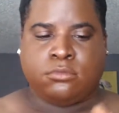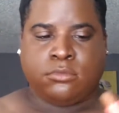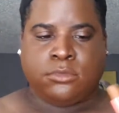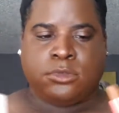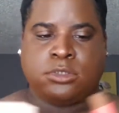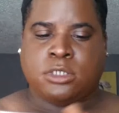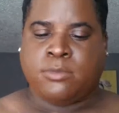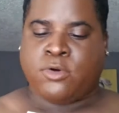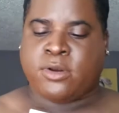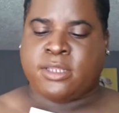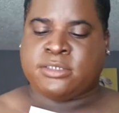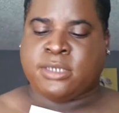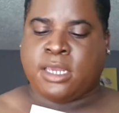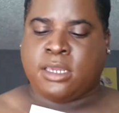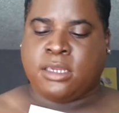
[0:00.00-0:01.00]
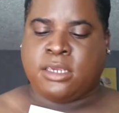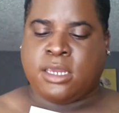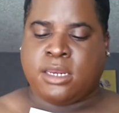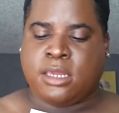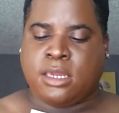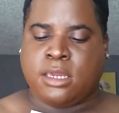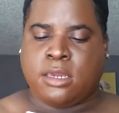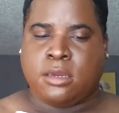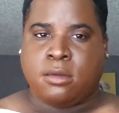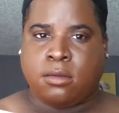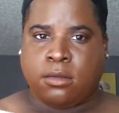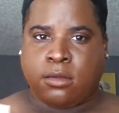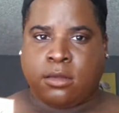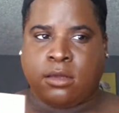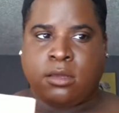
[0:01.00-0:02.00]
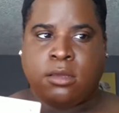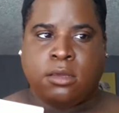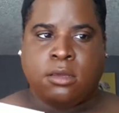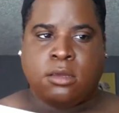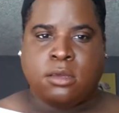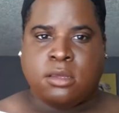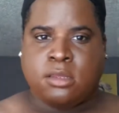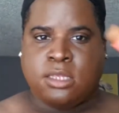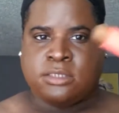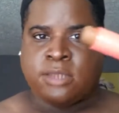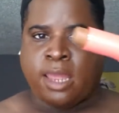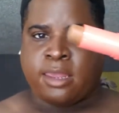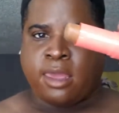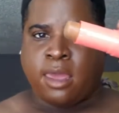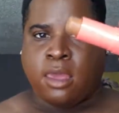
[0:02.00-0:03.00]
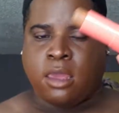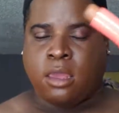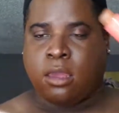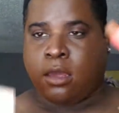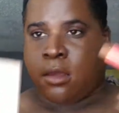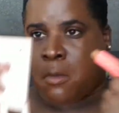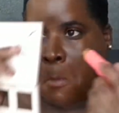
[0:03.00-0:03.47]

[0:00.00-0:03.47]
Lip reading: So I'm going to take Guinea. It's like a